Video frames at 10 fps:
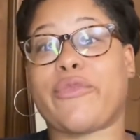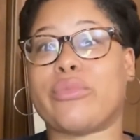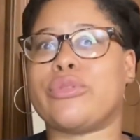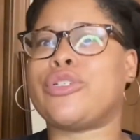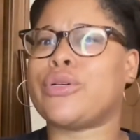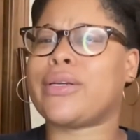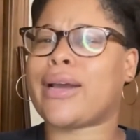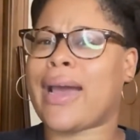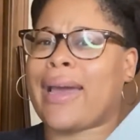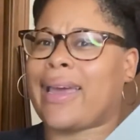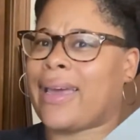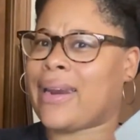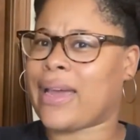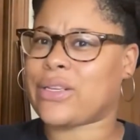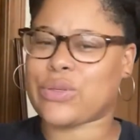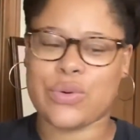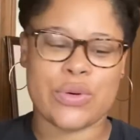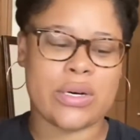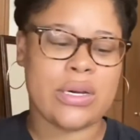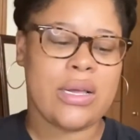from junior high and high school.